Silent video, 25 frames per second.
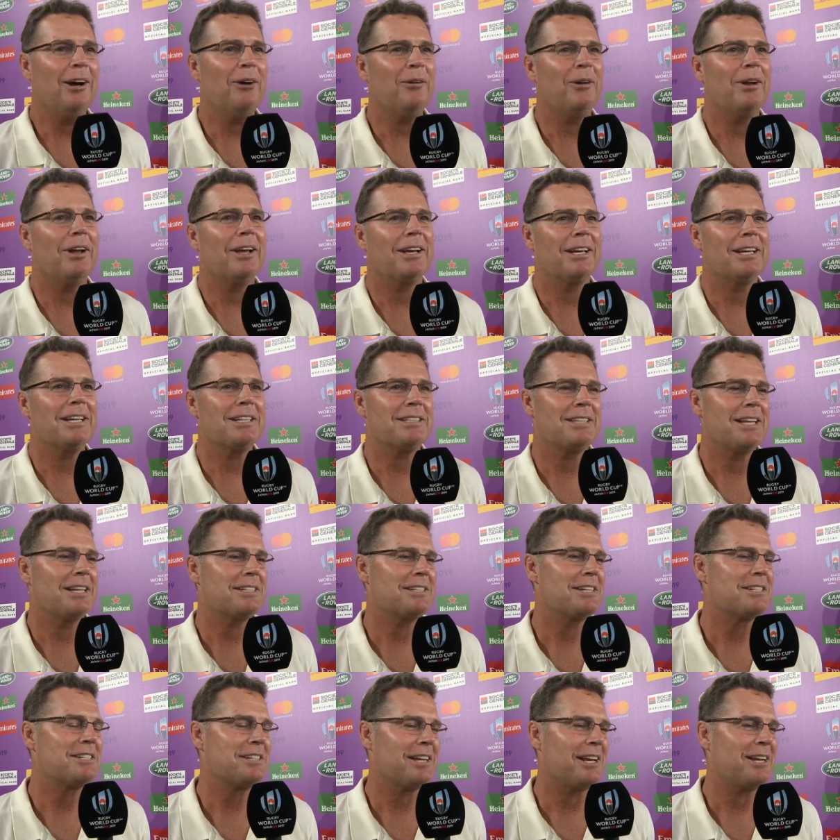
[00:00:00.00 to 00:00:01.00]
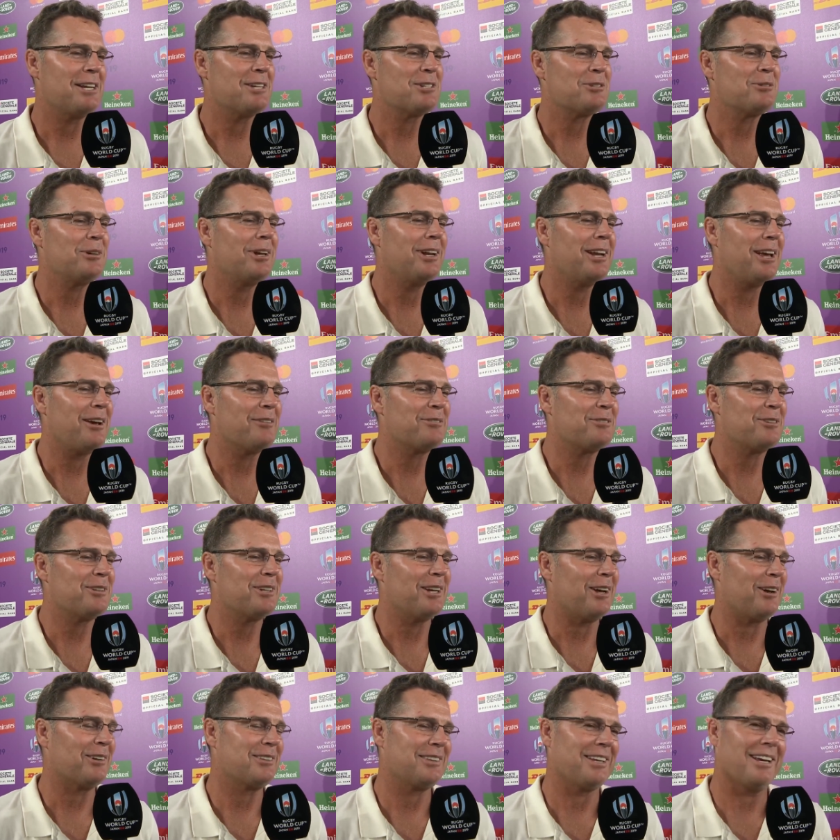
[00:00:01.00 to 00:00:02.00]
Yeah, well, I guess that's a challenge we'll have
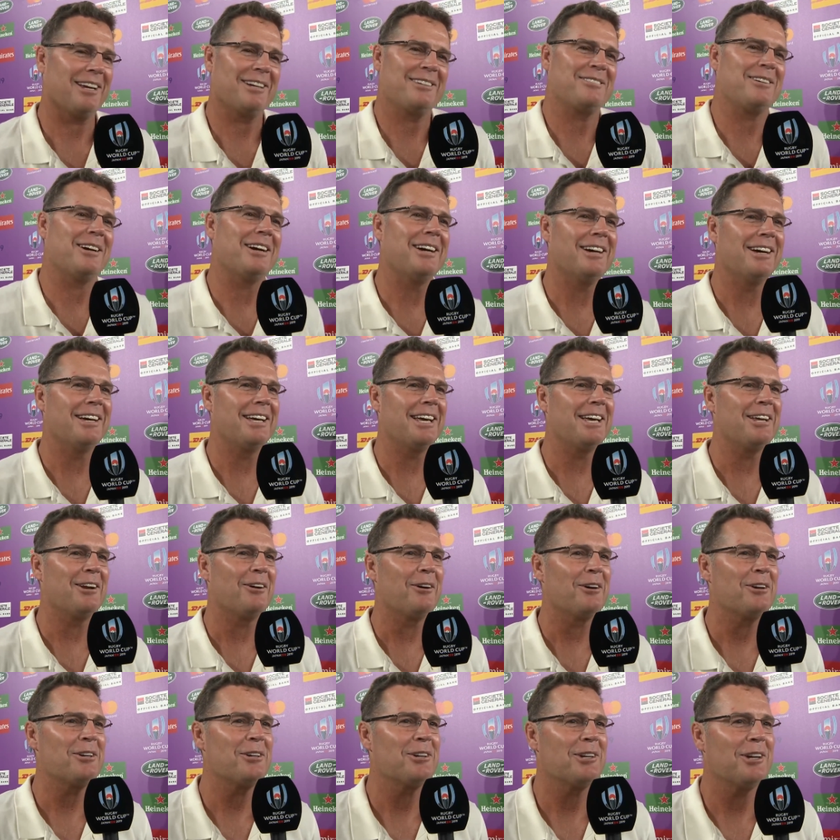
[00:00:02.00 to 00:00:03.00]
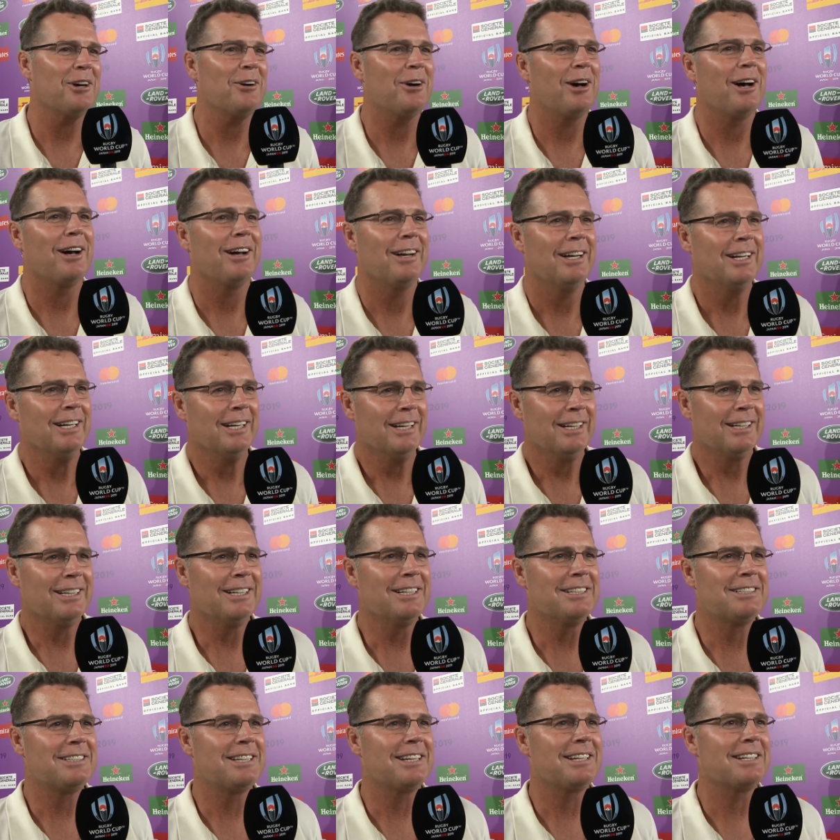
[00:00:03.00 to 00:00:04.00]
to now take uh, head on. You know, our uh,
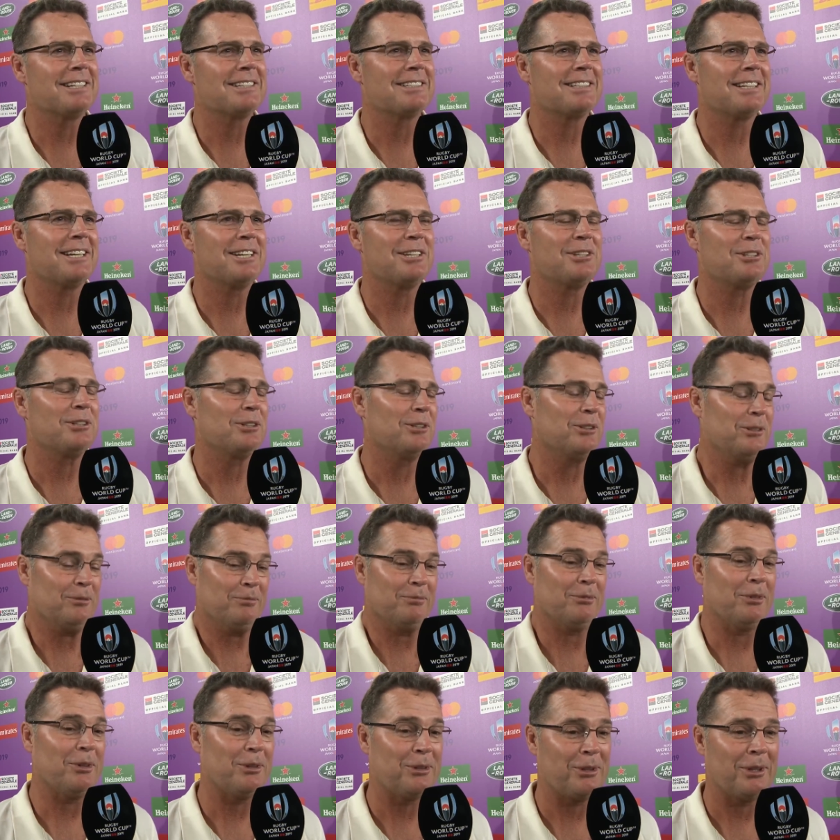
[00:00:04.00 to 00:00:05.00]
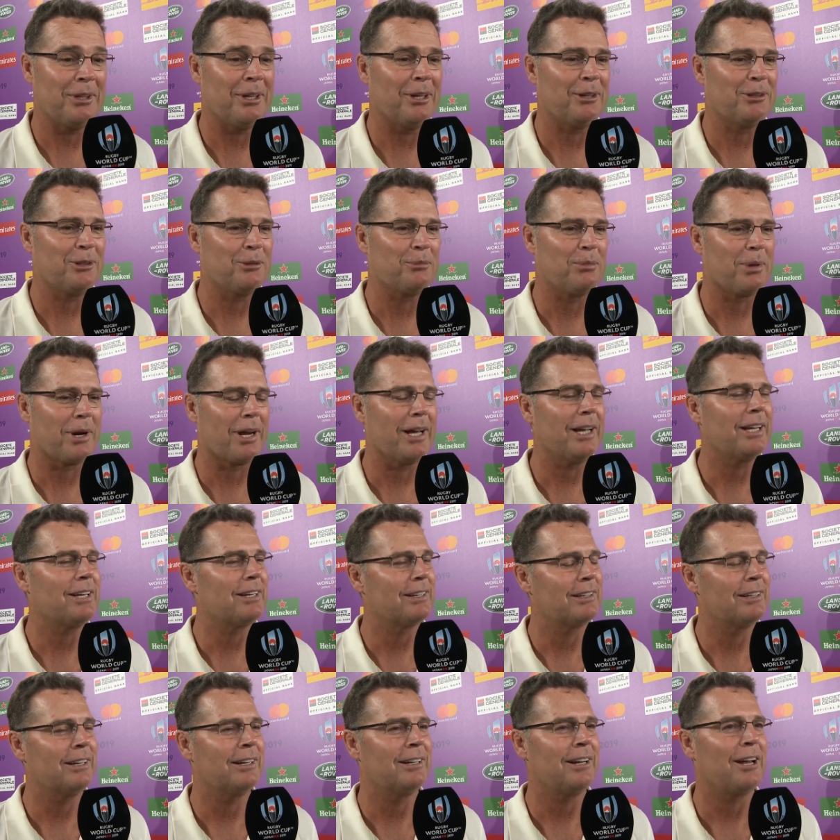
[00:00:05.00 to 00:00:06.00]
history is there to, you know, to
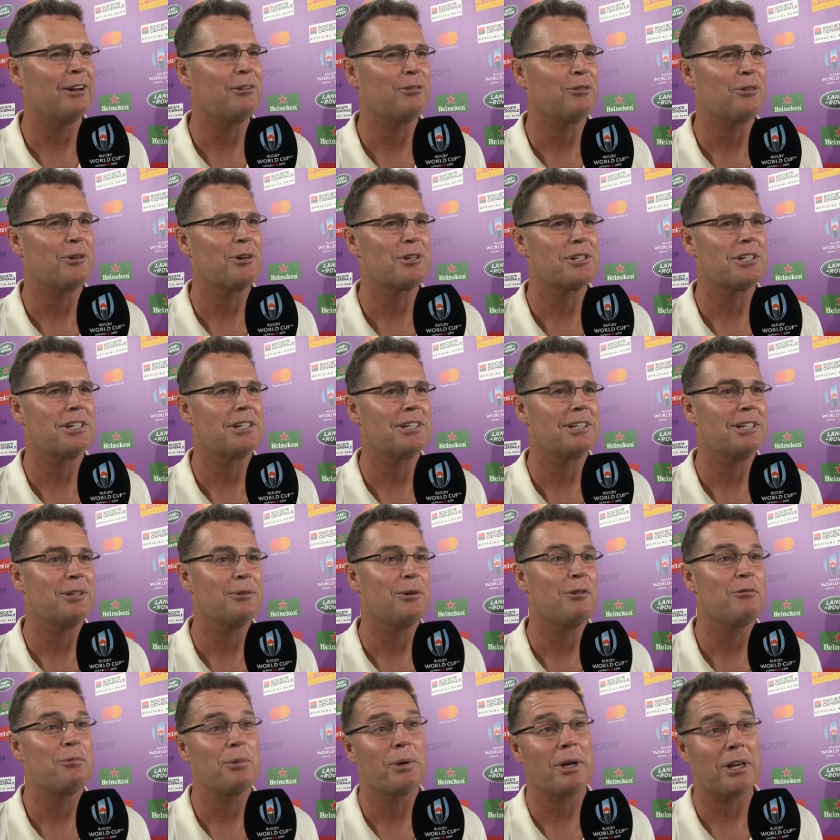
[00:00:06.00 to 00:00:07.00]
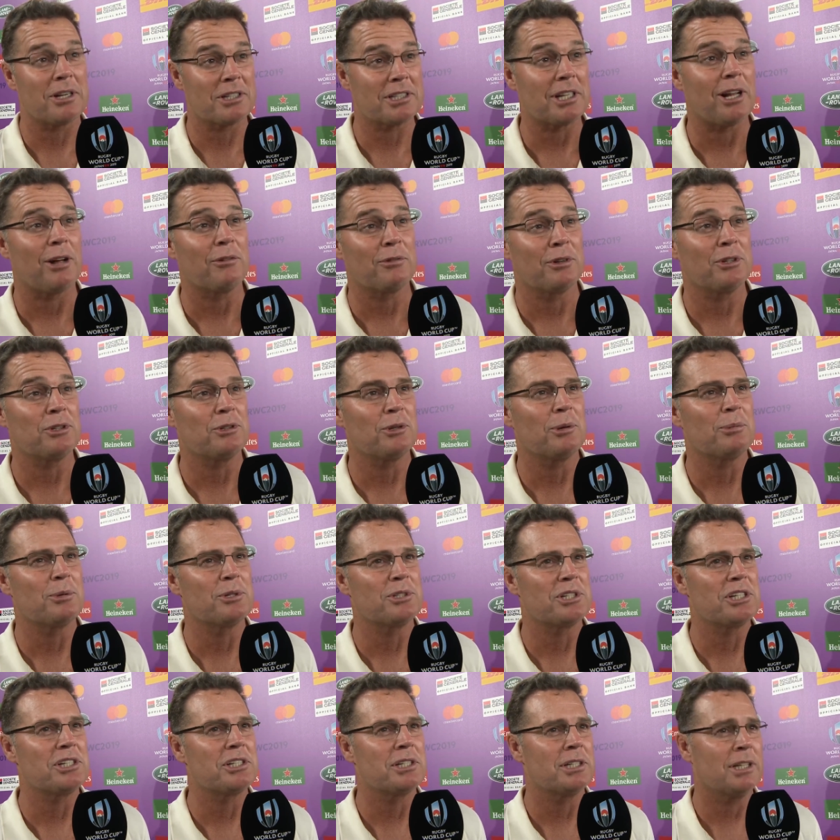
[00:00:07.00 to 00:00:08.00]
break, and uh, unfortunately, we've put ourselves into
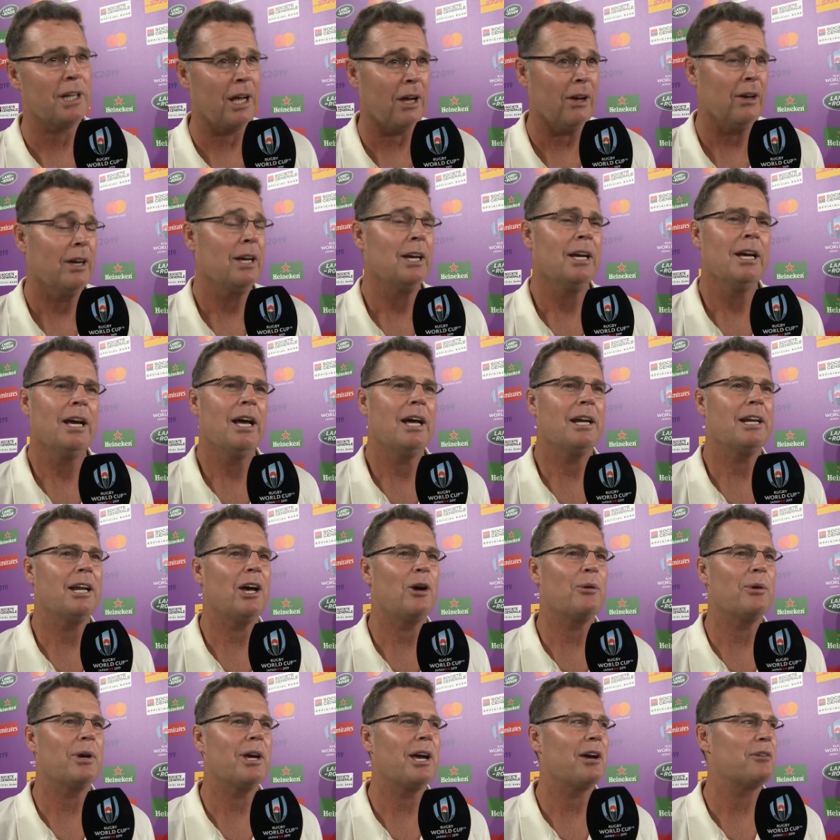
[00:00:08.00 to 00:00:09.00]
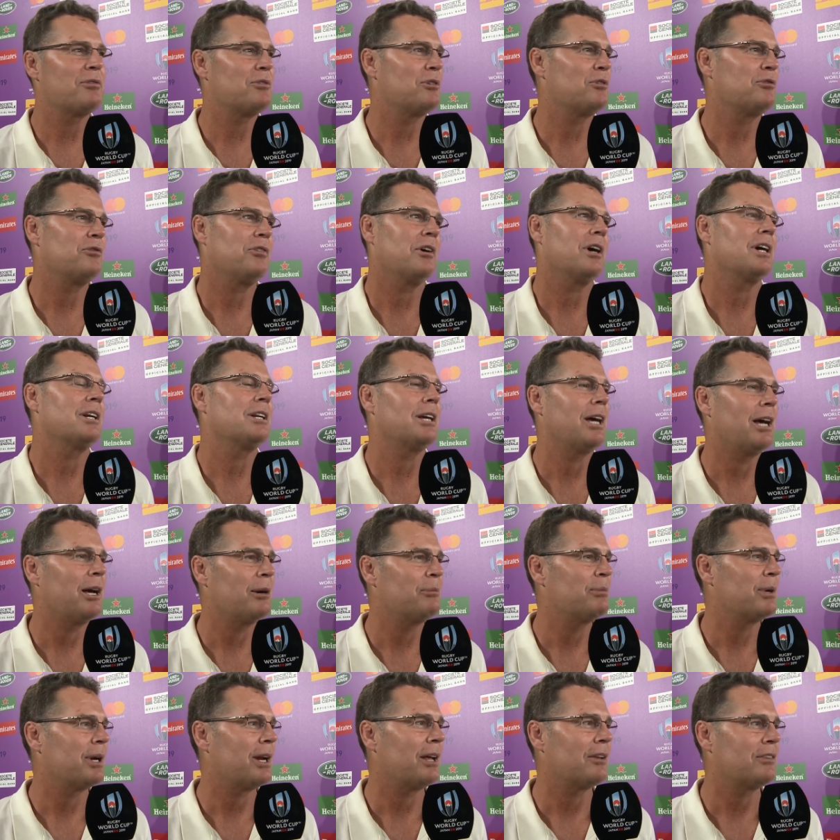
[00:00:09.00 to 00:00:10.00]
a position now, and now we have to fight.
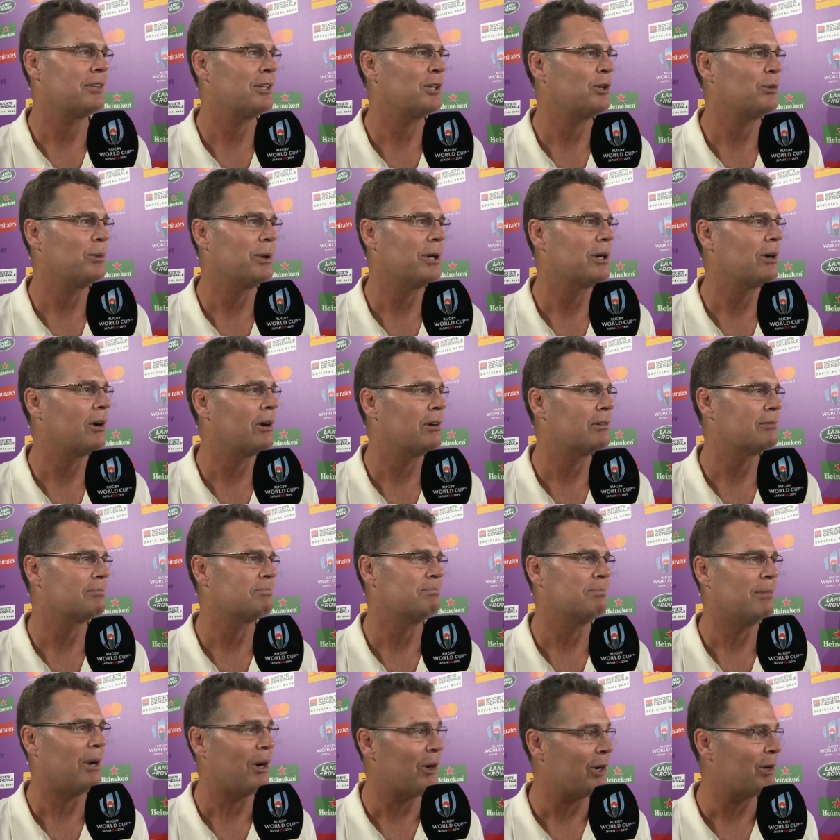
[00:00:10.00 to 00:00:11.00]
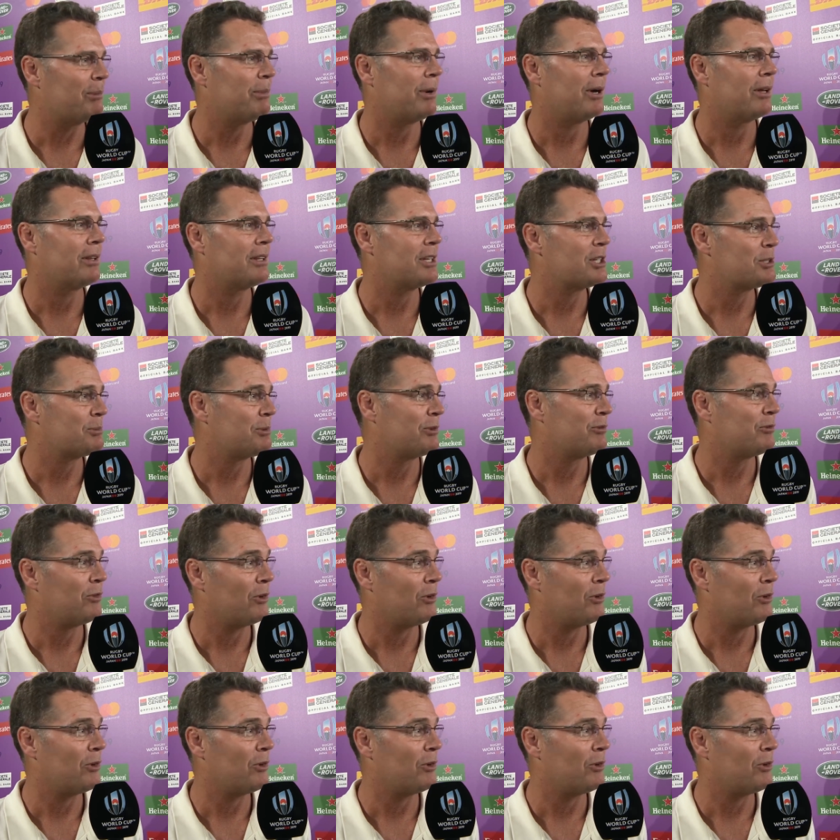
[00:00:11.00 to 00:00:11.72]
Uh, but I think we can't moan about this